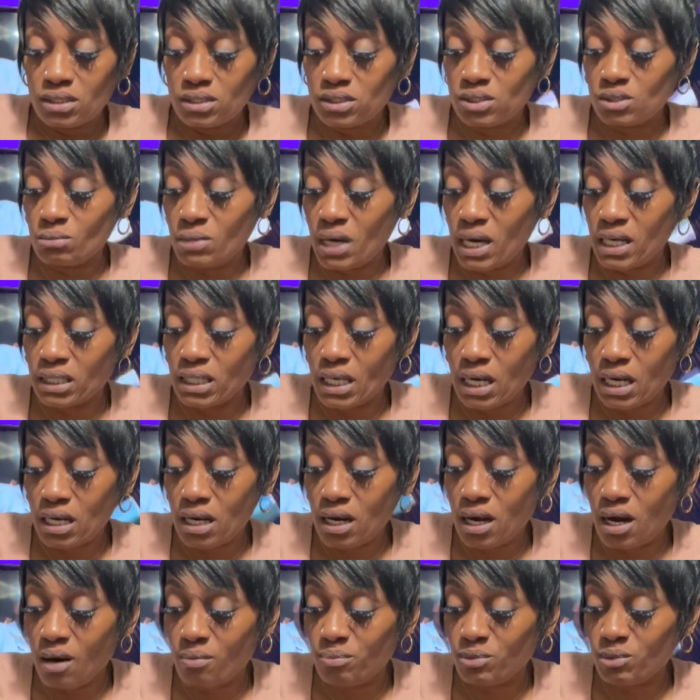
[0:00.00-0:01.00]
somebody now
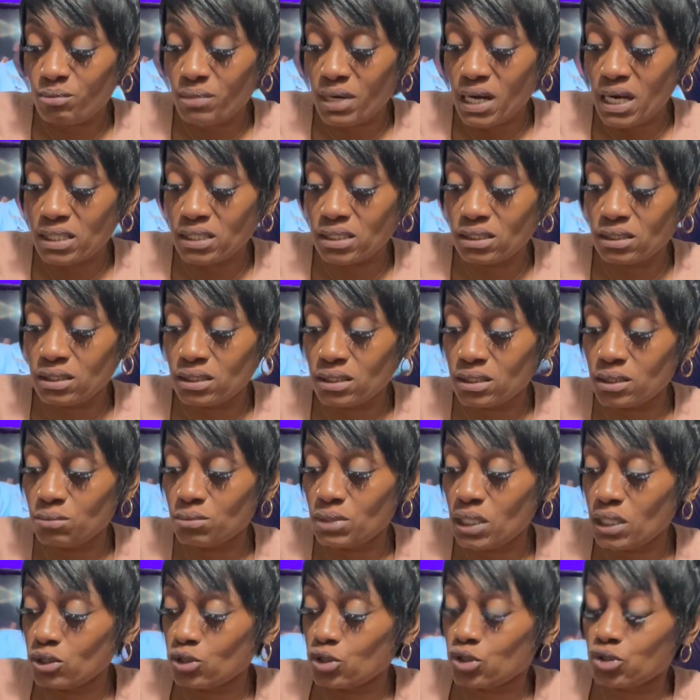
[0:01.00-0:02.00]
compromising. Look at them.
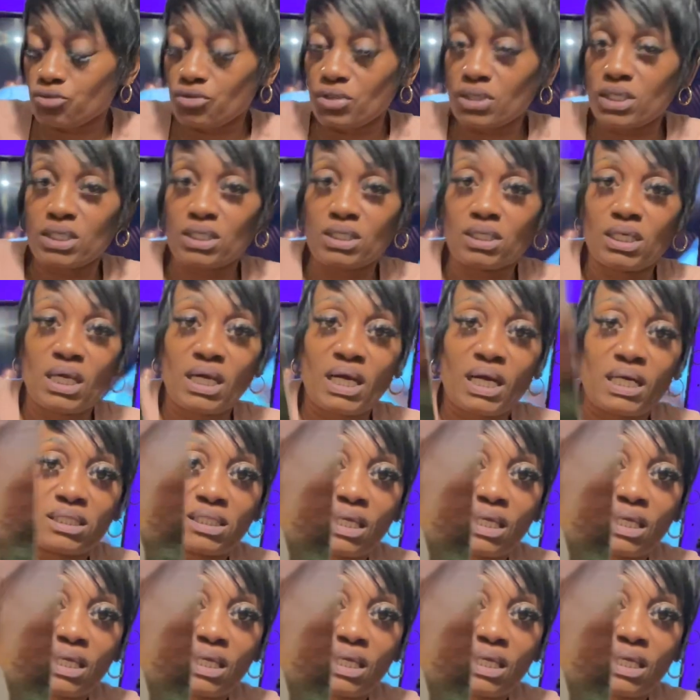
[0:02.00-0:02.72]
They drinking. They got